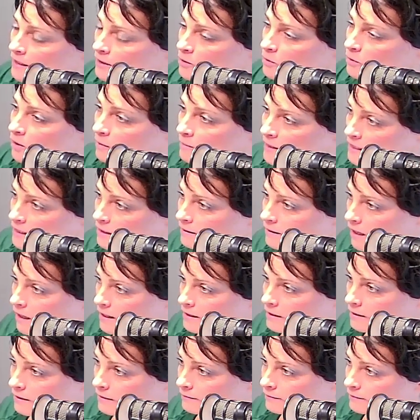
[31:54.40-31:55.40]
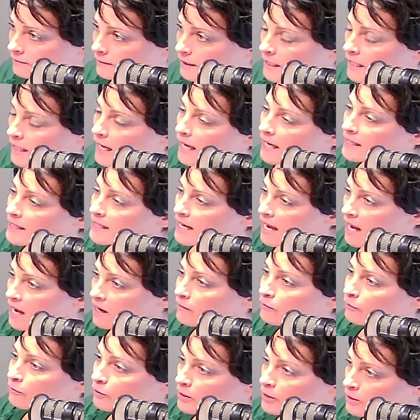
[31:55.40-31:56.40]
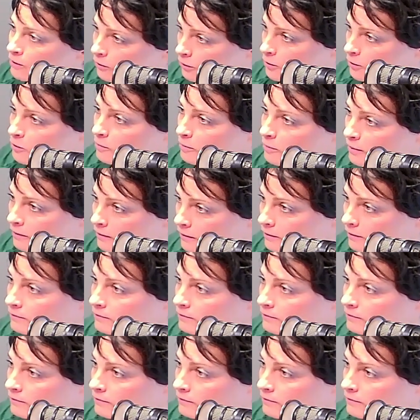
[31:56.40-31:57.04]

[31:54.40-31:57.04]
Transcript: and who are misaligned. And every group,